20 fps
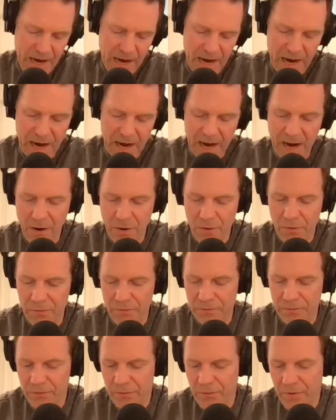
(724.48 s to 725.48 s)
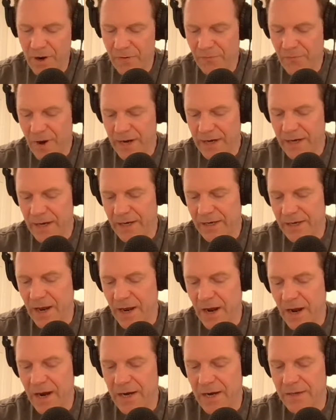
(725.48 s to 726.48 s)
how do i
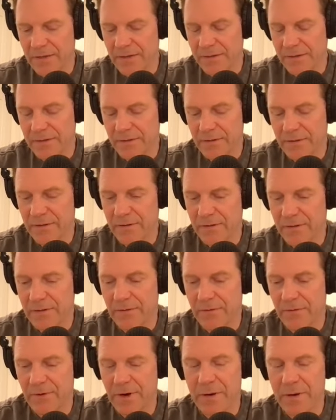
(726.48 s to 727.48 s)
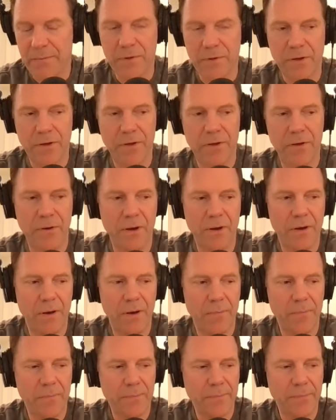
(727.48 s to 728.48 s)
recognize right
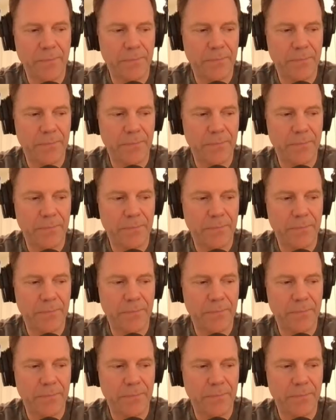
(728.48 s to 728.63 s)
um,